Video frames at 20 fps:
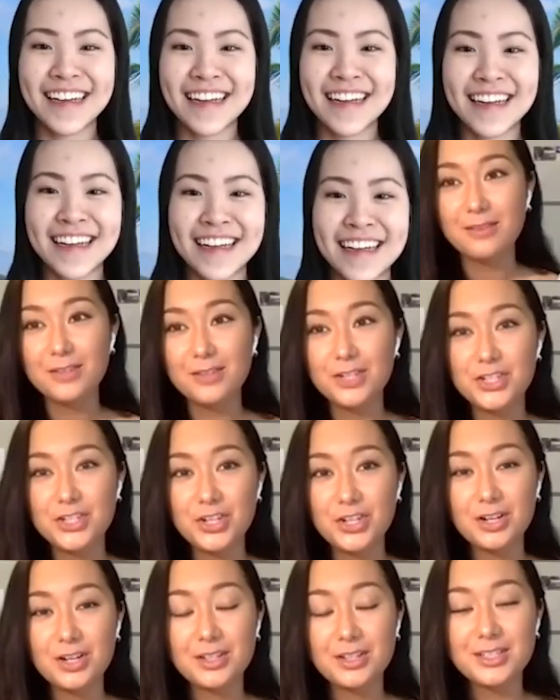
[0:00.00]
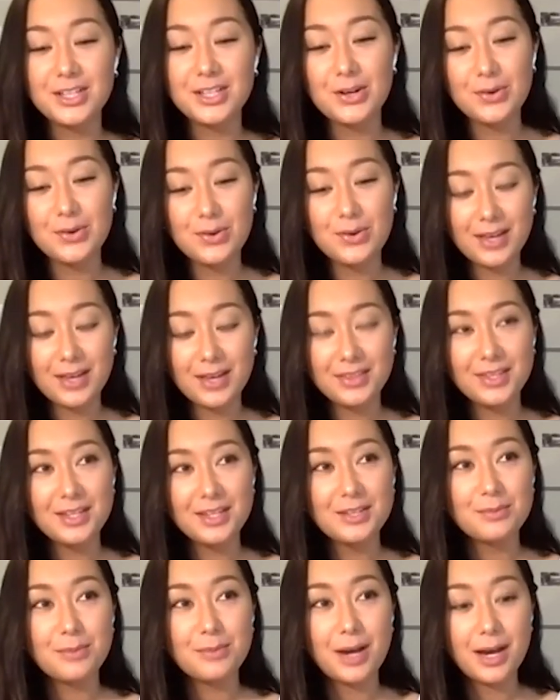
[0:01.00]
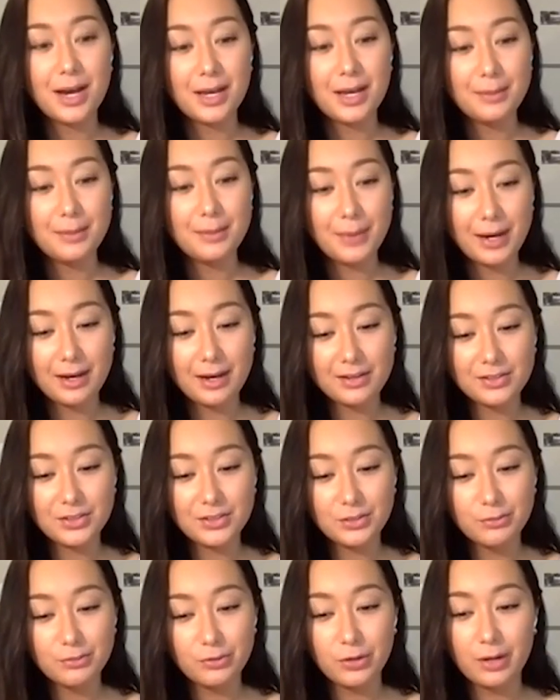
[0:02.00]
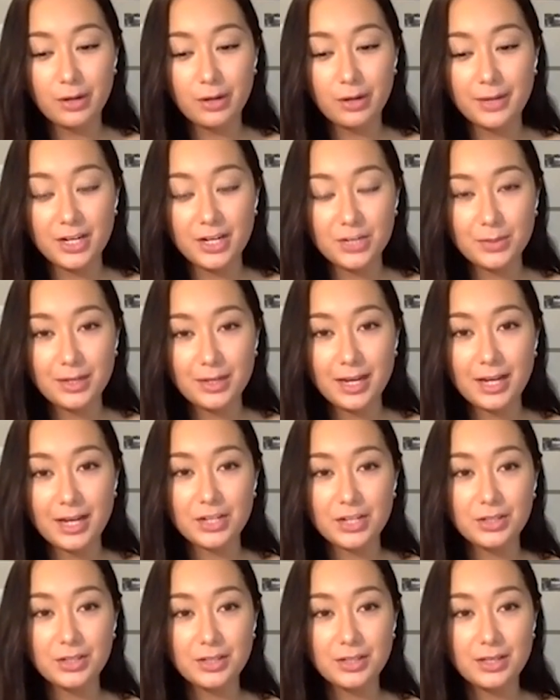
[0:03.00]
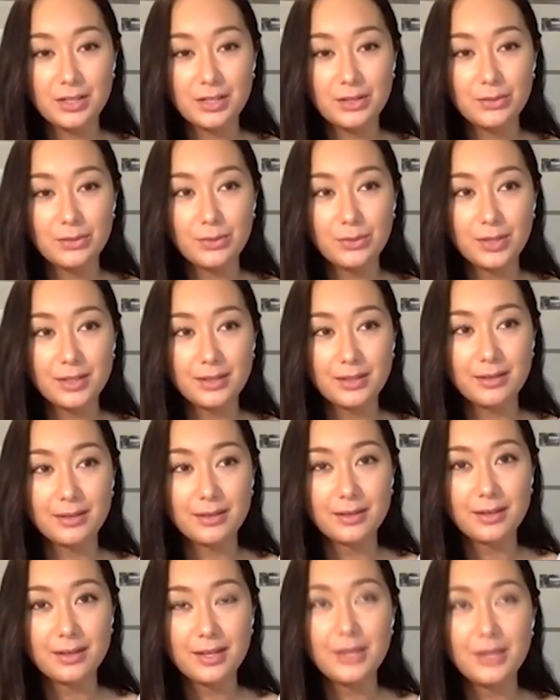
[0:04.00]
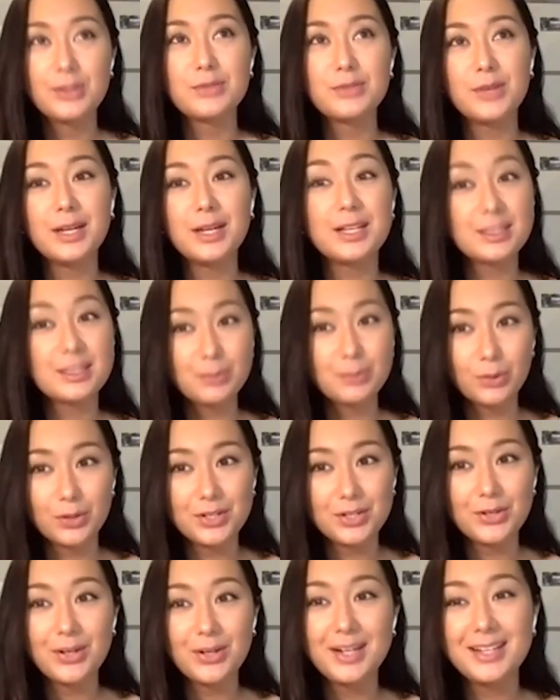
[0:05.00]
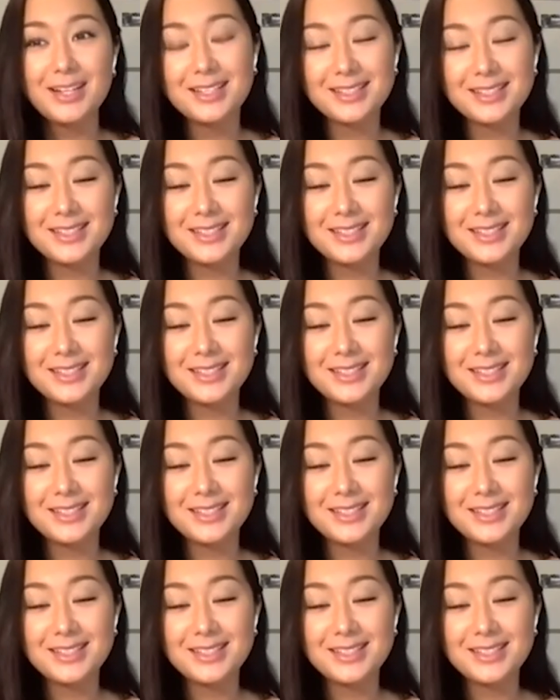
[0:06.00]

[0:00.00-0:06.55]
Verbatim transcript: Yeah, for sure. So I think my path to program management actually was very exploratory.